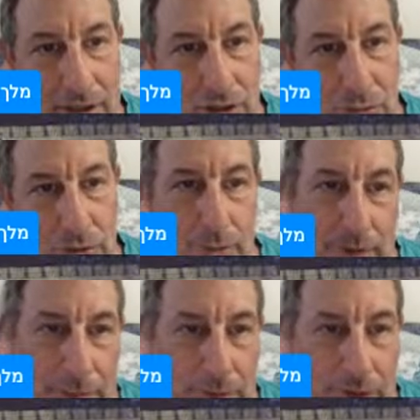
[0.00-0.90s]
in
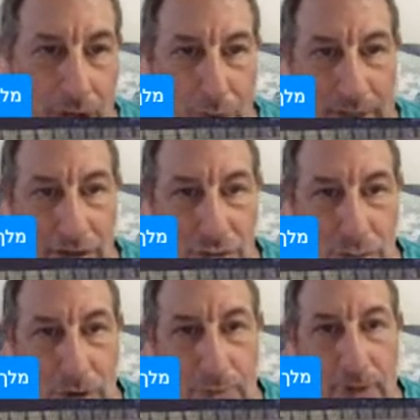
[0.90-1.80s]
Jerusalem, they will
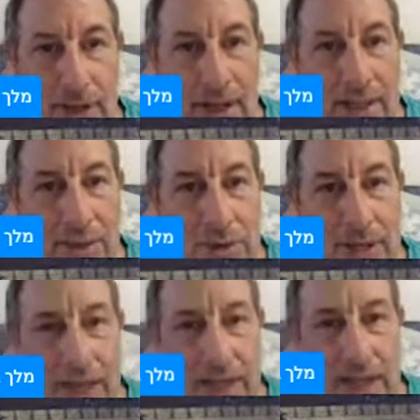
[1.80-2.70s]
again give their allegiance
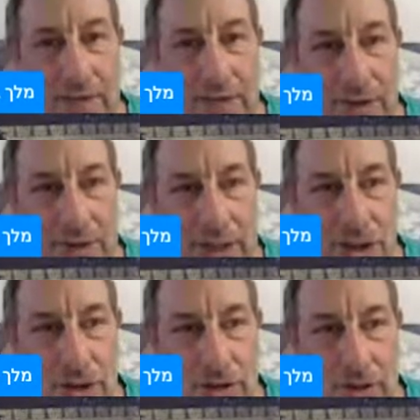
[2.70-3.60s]
to their Lord,
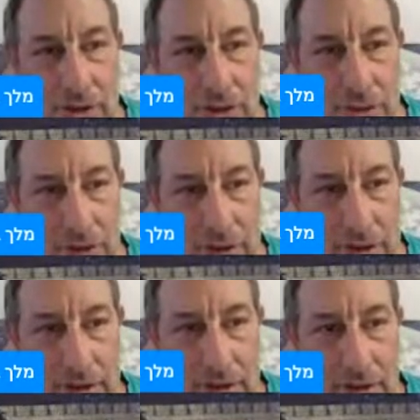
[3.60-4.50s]
Rehoboam,
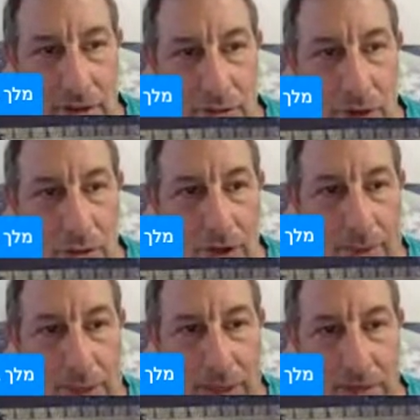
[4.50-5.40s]
king of Judah.
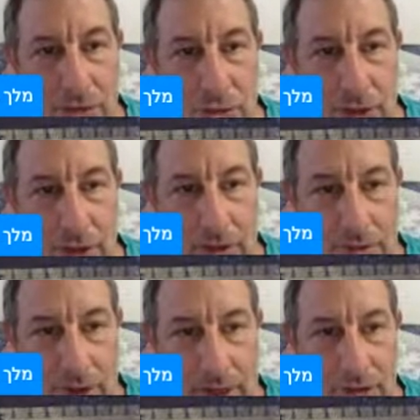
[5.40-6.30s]
Right? So he's worried
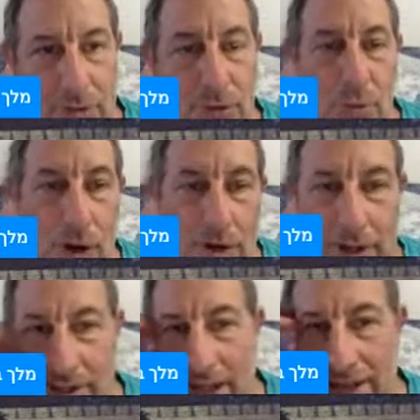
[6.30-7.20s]
that as
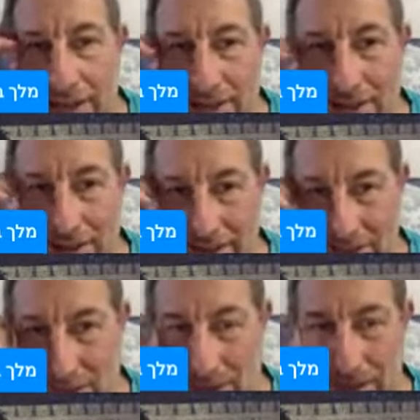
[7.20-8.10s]
long as there's only one
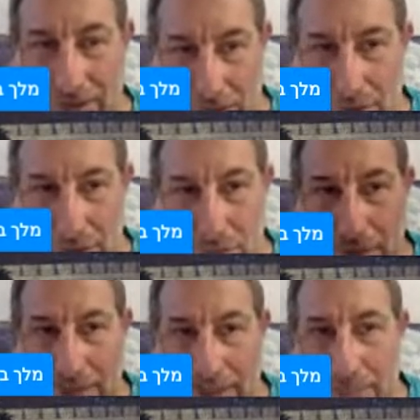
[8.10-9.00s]
temple in
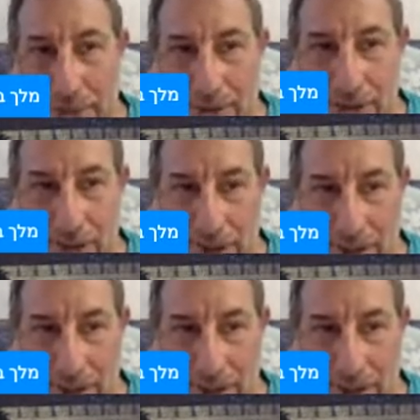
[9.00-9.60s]
Jerusalem,